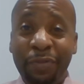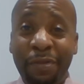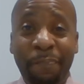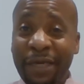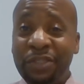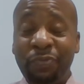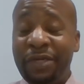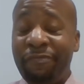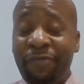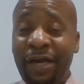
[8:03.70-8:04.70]
the best way
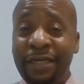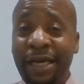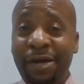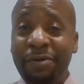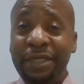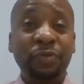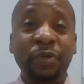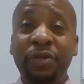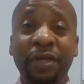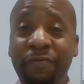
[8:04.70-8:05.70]
to find out is
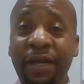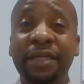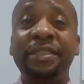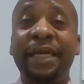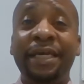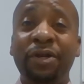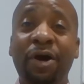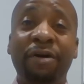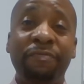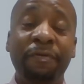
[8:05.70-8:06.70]
when you get ready to take it
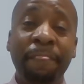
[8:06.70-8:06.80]
off.